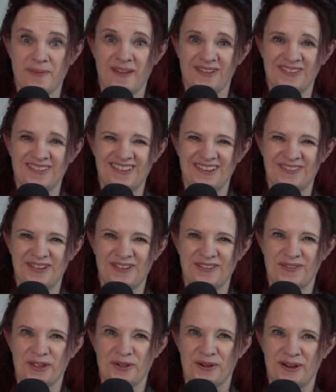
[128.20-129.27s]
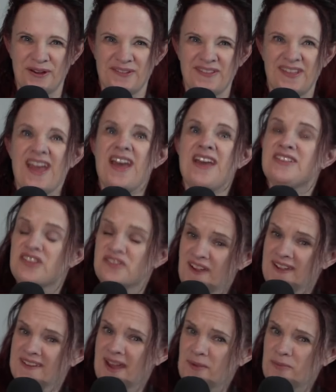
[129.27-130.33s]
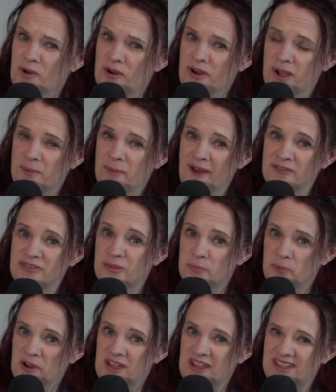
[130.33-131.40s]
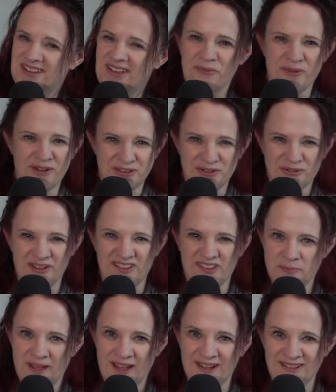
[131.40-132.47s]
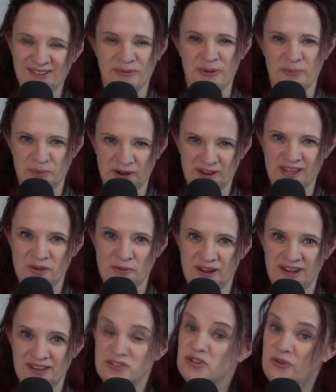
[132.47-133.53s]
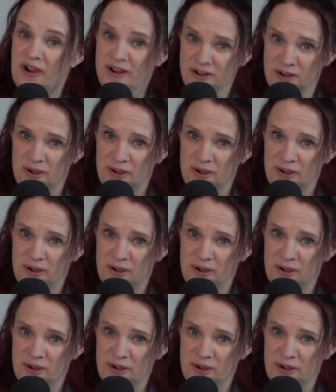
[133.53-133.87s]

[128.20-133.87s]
Pals TV viewers to find out more about the breed and what to expect when bringing one into our